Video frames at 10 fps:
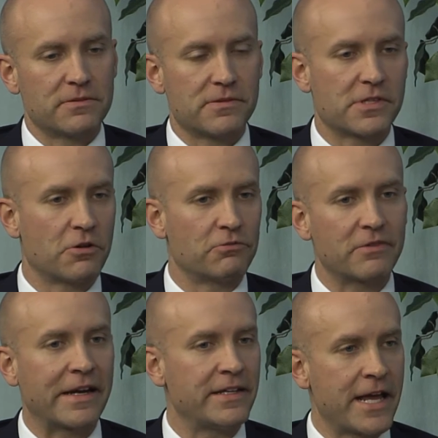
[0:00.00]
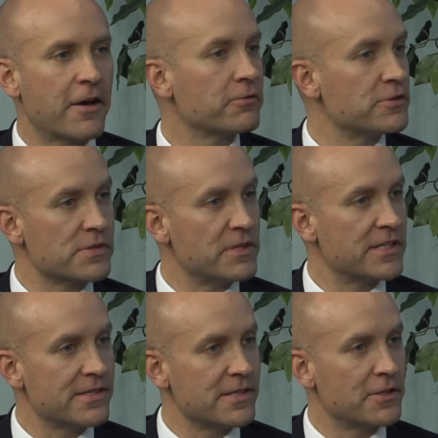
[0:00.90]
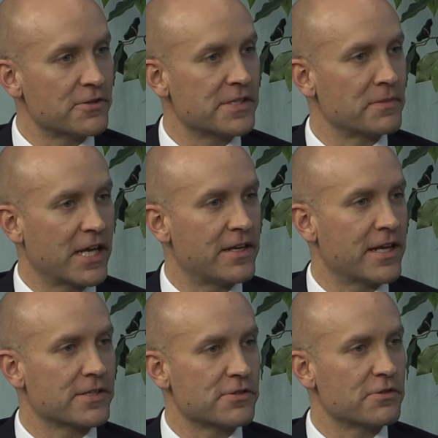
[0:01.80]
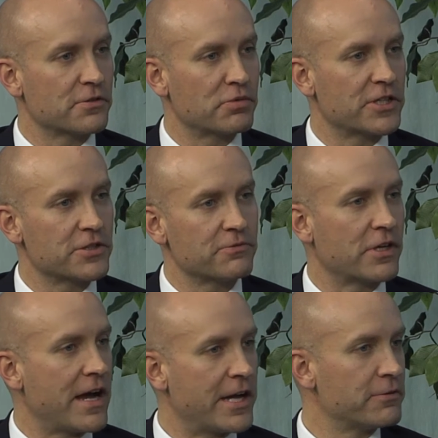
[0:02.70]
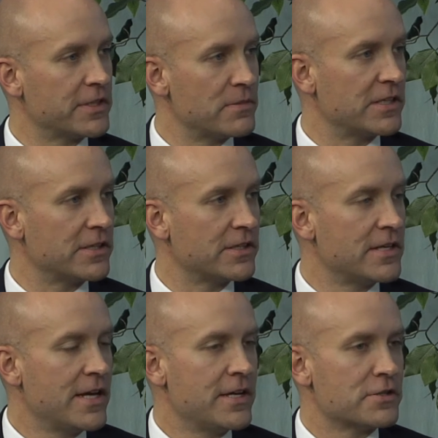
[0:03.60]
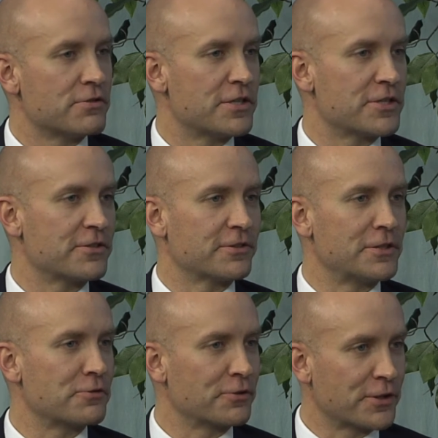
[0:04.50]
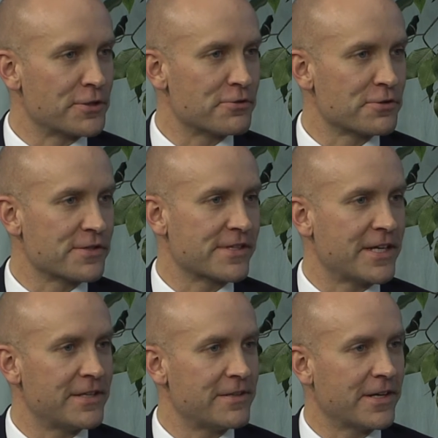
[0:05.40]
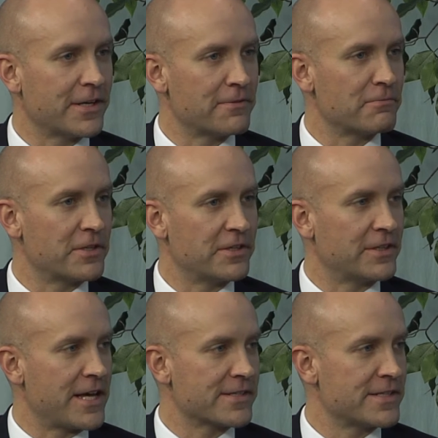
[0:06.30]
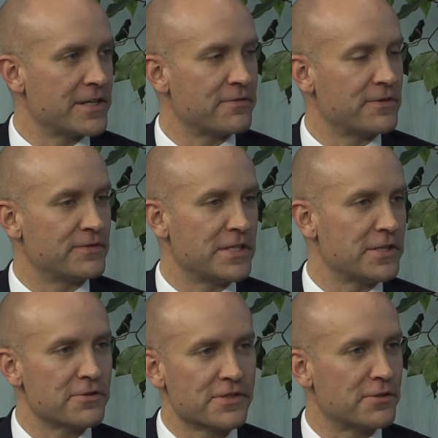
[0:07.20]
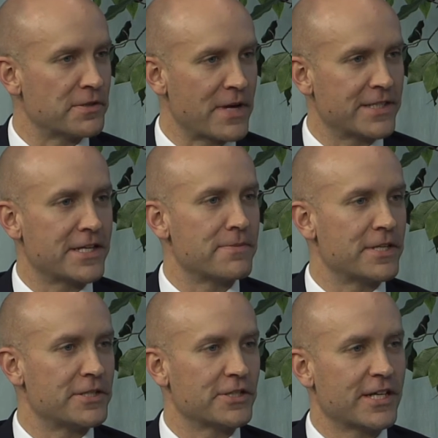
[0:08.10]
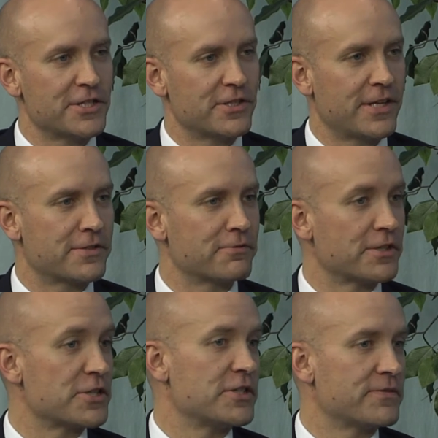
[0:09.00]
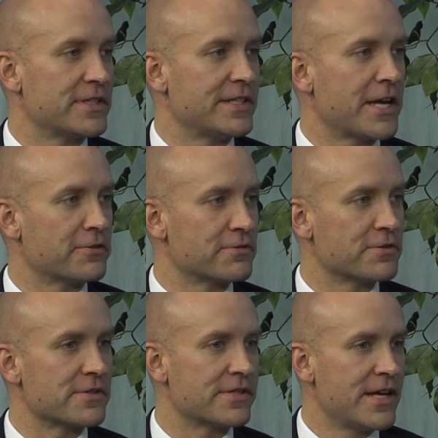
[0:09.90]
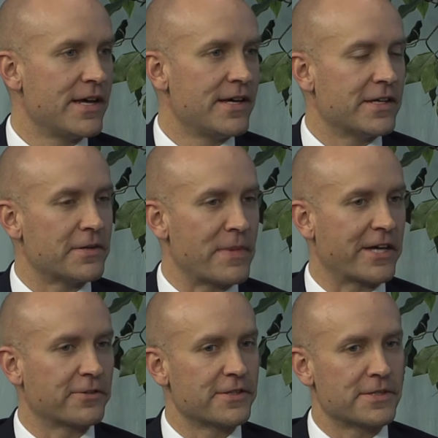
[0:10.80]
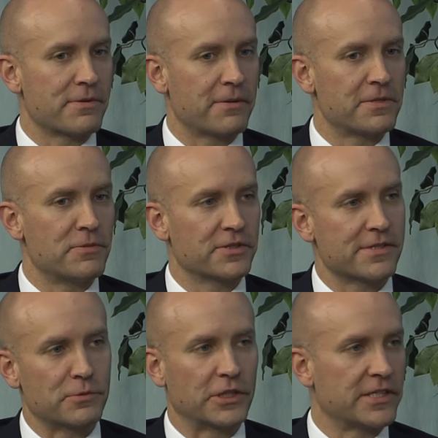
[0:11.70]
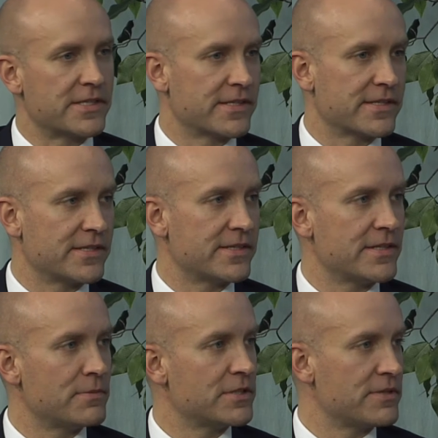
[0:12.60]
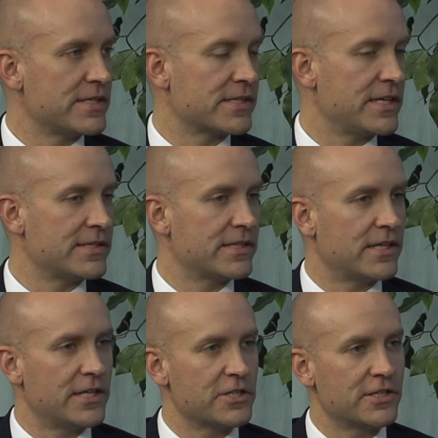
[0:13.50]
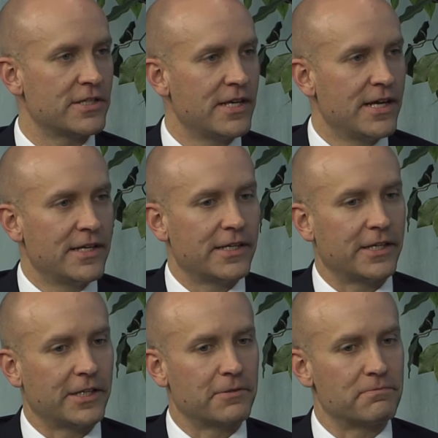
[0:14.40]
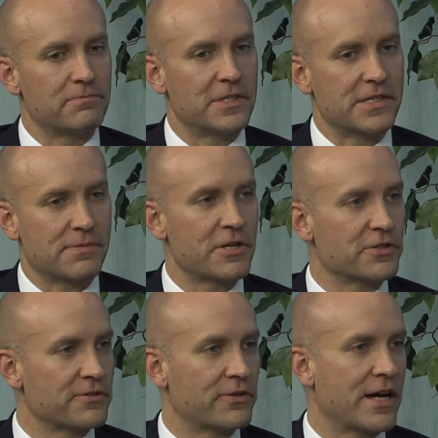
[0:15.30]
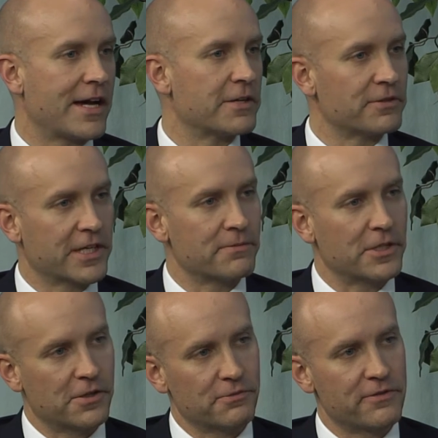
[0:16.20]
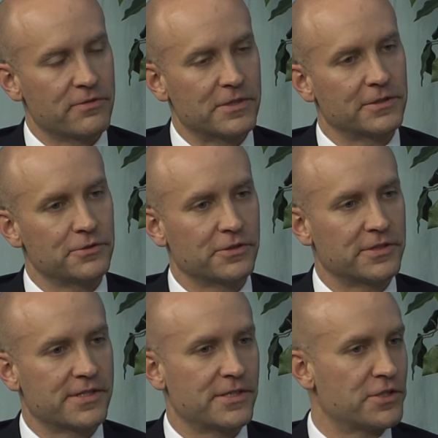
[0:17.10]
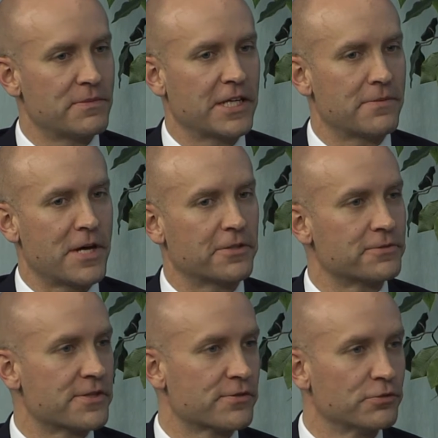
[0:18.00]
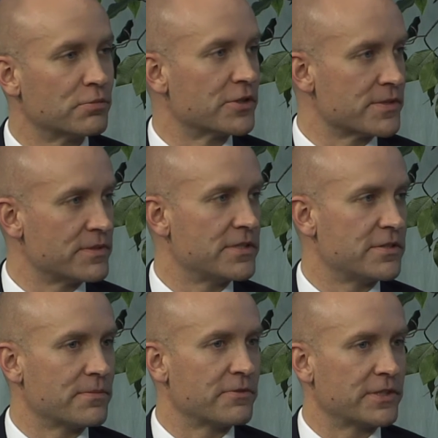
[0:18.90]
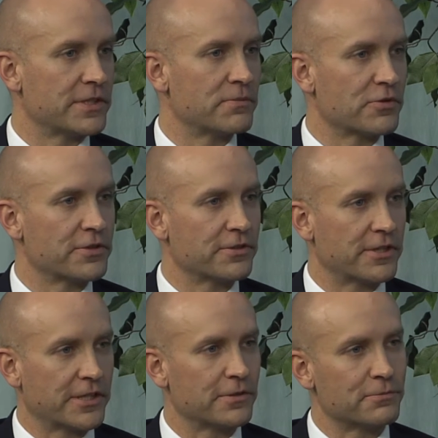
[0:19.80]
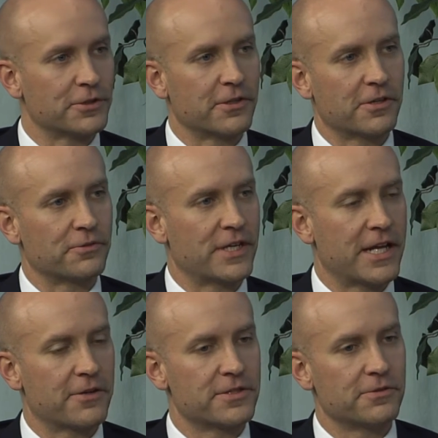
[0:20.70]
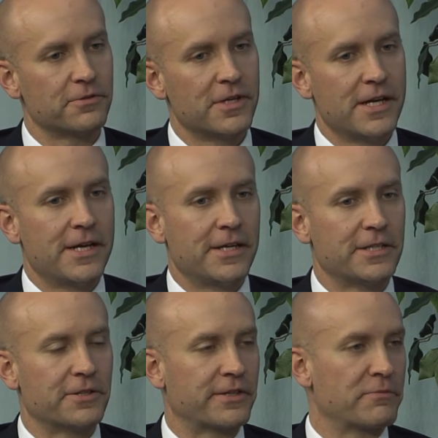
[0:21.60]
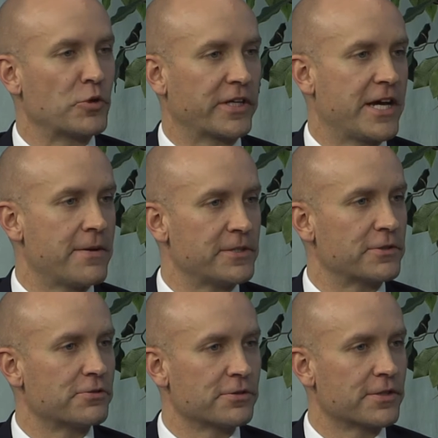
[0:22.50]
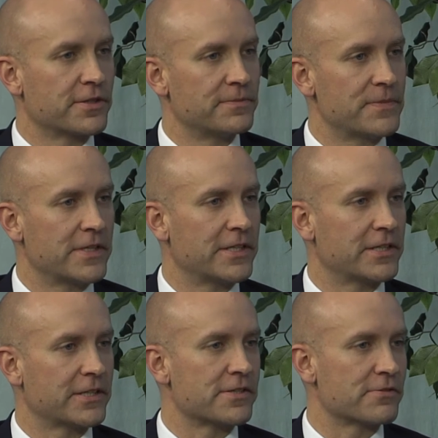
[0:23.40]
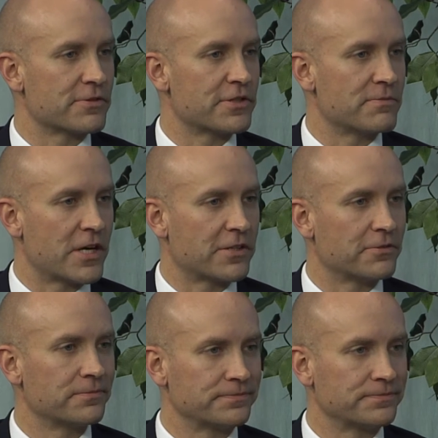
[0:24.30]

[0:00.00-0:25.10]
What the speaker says: So right now there's been some kind of external pressure where Iowa had been traditional local control state, when the last 10 to 15 years during my time in education, that's really shifted now towards a model that's probably built some more consistency between states in the nation, and especially for Iowa, coming all the way from the local decision-making model where school boards would determine what the important curriculum were, all the way now to, a more common core consortium model.